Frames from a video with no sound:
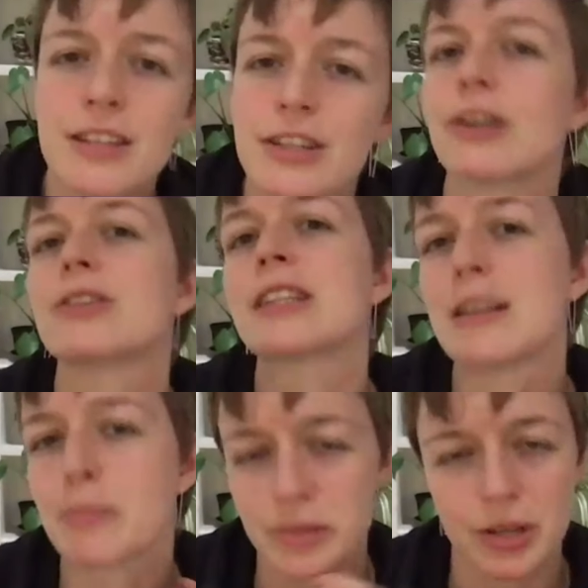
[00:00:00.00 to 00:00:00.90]
to your
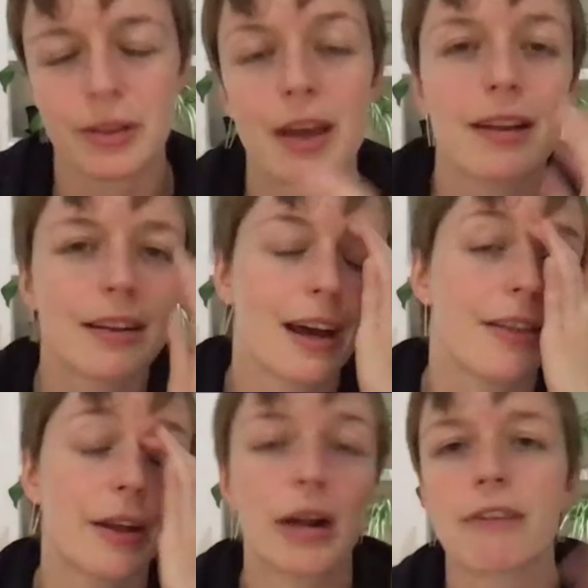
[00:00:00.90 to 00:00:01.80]
team so that
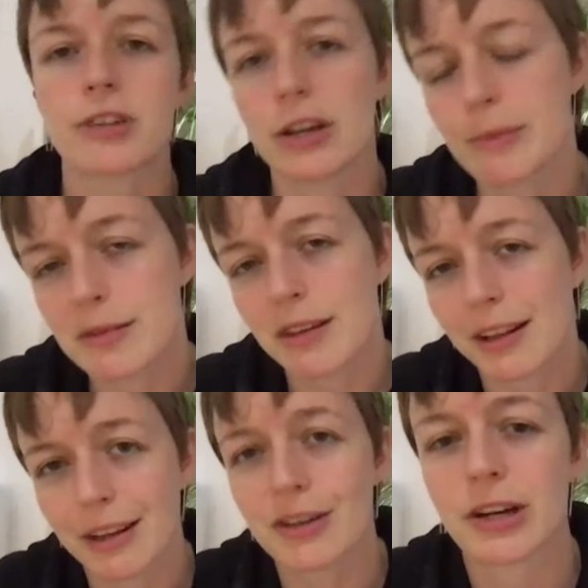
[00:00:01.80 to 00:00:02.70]
they don't have to all be
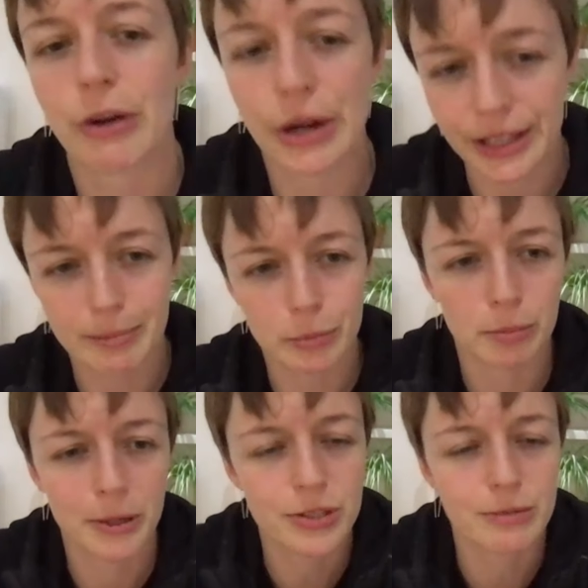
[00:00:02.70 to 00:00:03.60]
sitting there staring at that poor
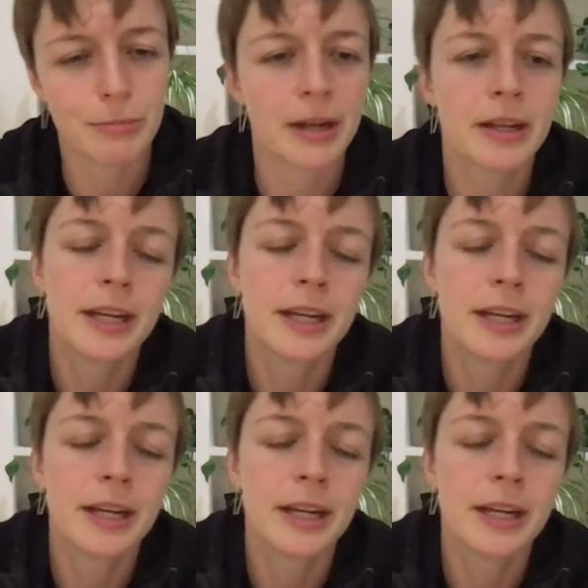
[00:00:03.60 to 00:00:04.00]
person. But